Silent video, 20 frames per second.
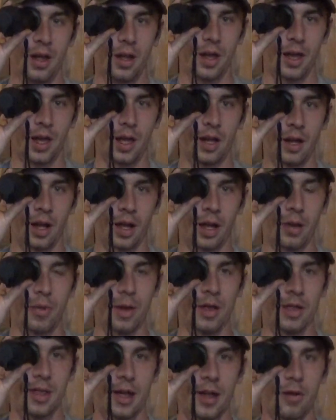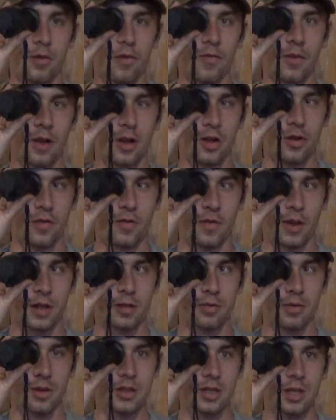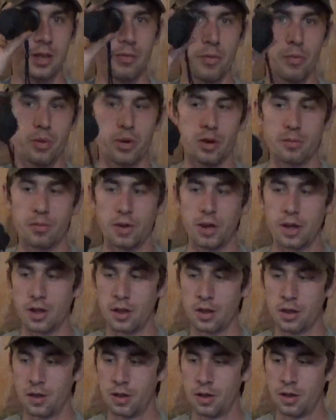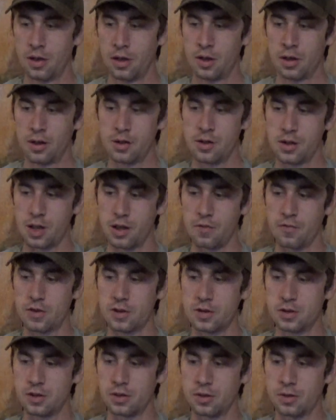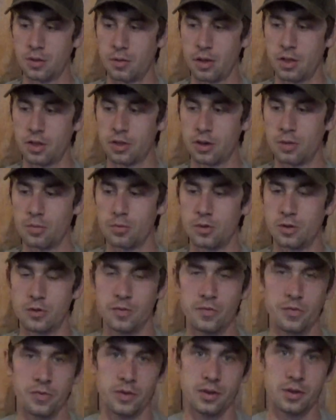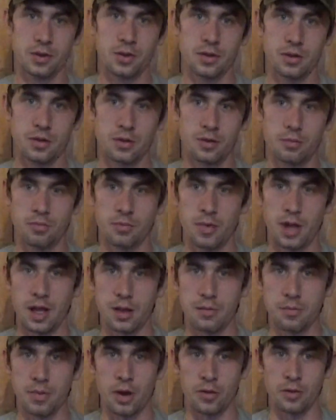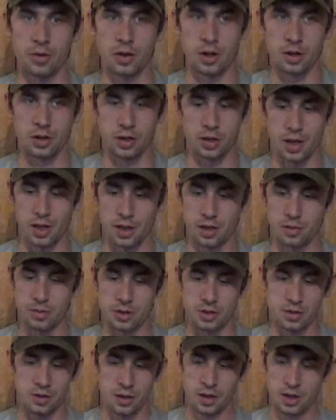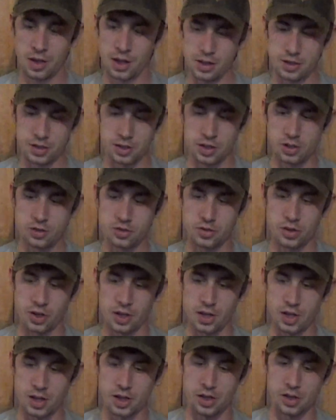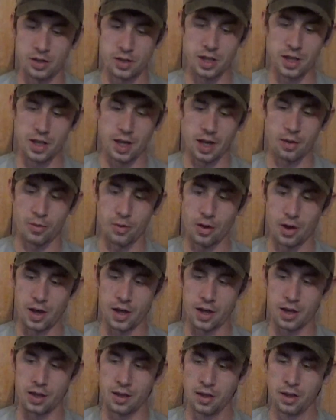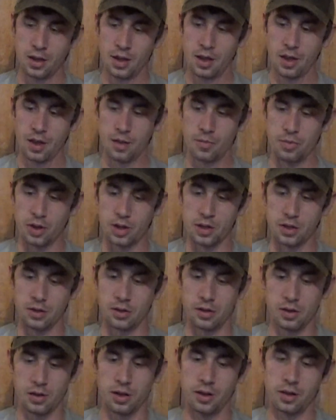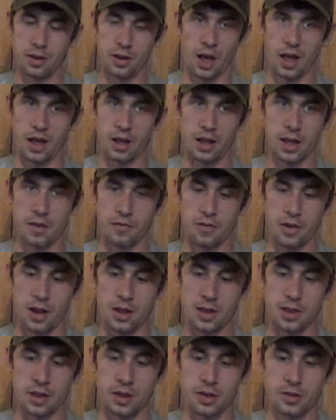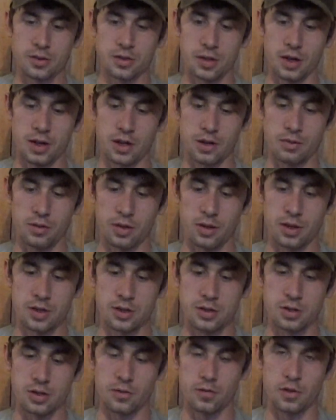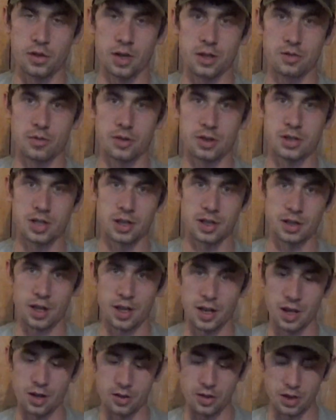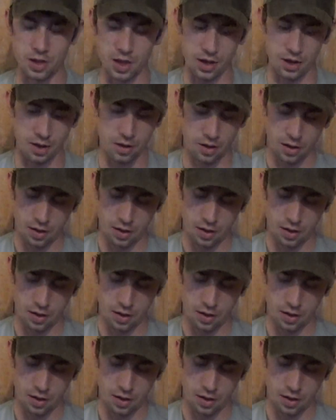and I can make that into a video if you guys want to see me putting my night vision, my thermal head mount all together. But it's a little tricky, a little DIY, but I can't find anything else on it really, so if you guys want to check that out, you can.